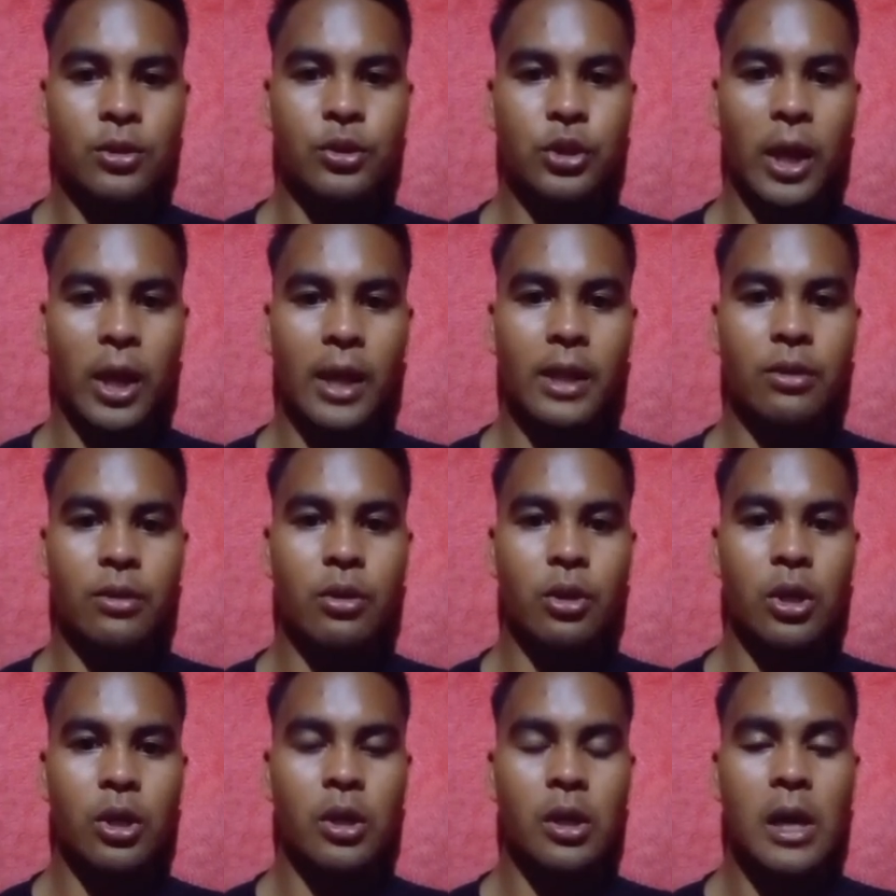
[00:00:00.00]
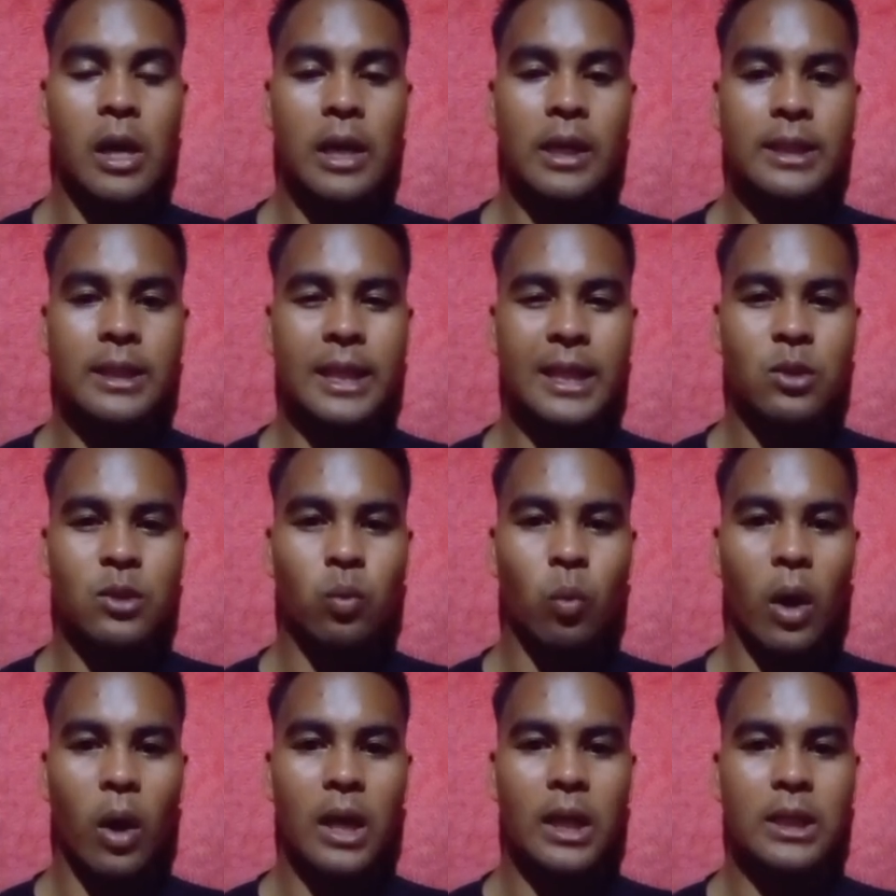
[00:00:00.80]
gender,
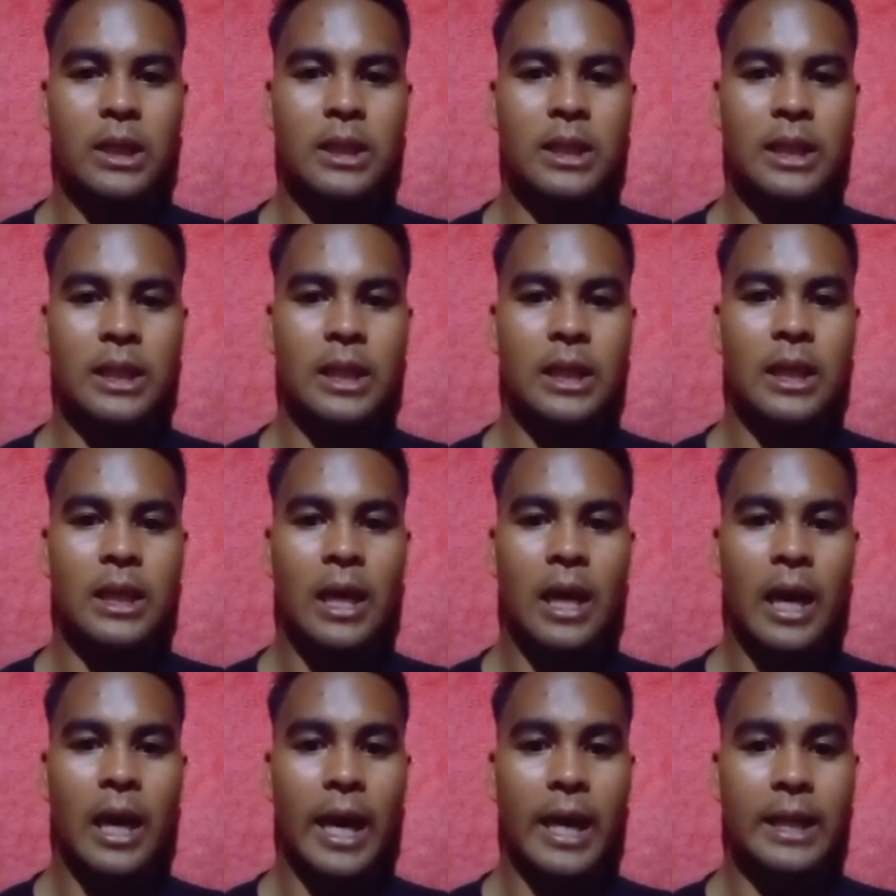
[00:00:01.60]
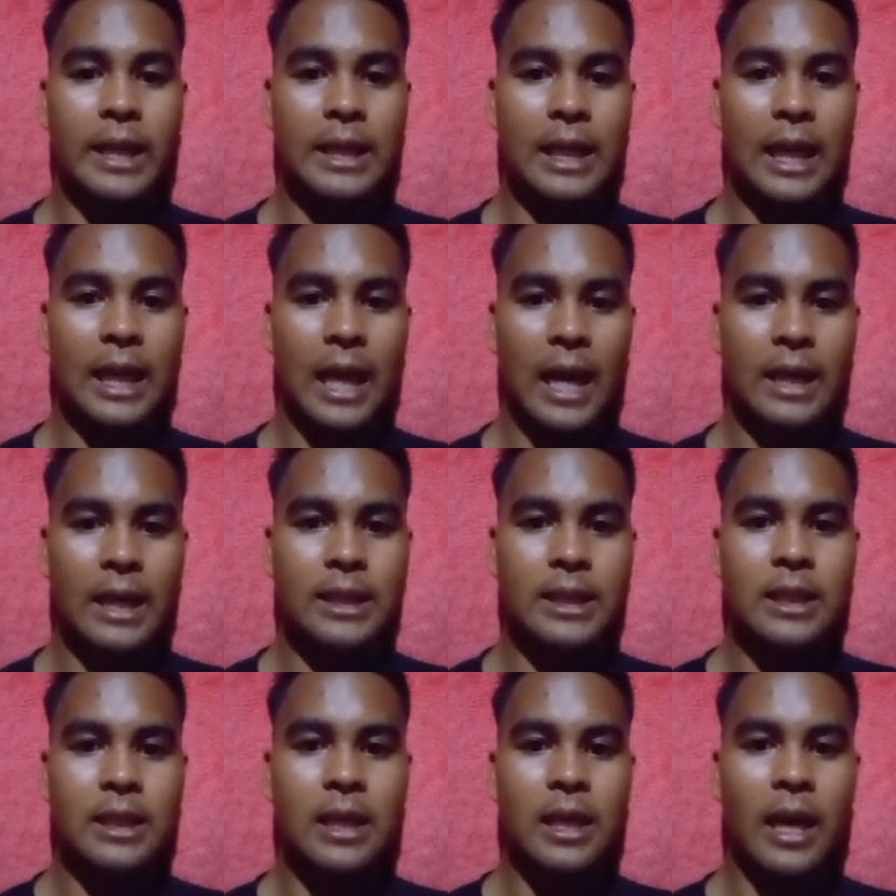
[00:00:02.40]
sexuality, and
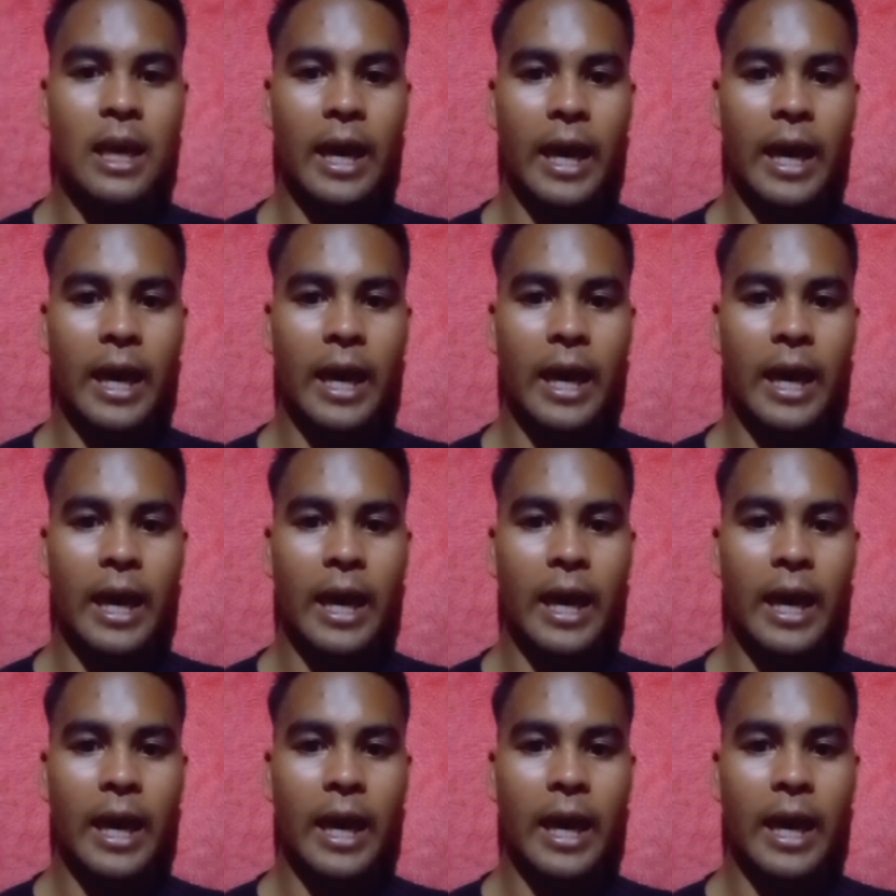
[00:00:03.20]
class,